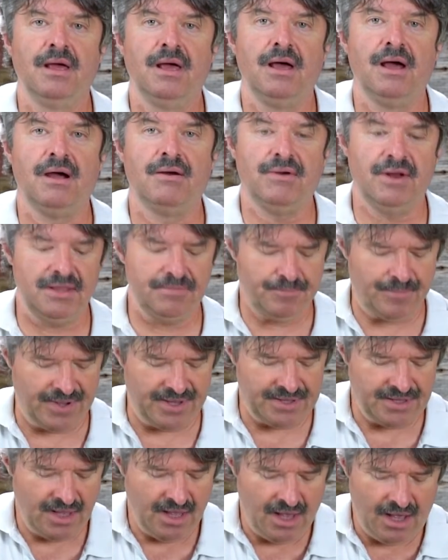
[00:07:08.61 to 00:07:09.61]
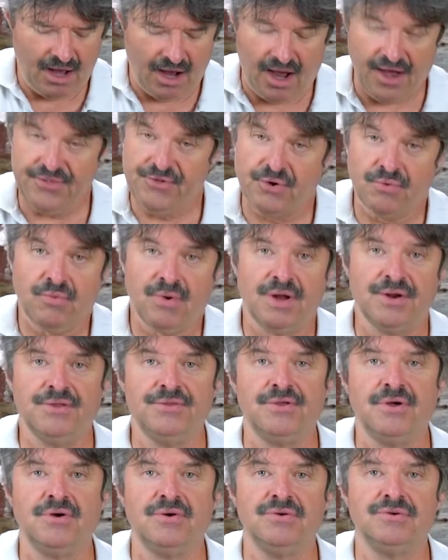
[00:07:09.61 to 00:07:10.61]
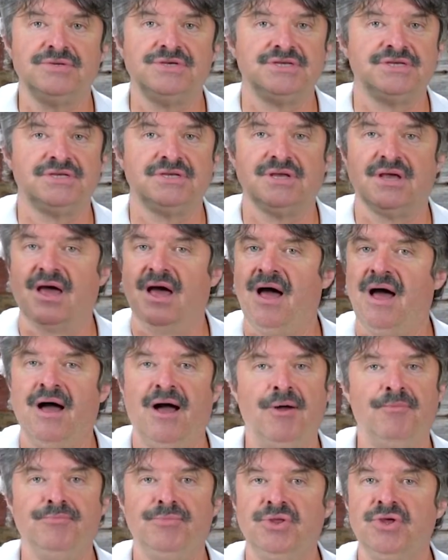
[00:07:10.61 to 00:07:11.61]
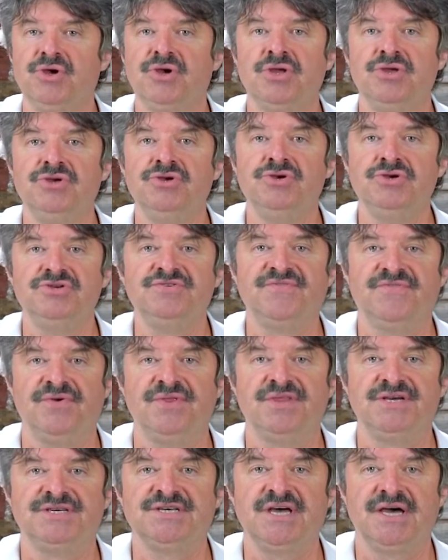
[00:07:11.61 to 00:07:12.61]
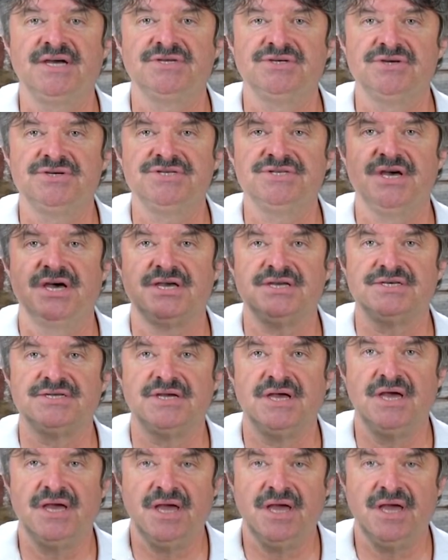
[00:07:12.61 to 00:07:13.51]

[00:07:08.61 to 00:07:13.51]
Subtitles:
All right, but either one of those you can use for this exercise.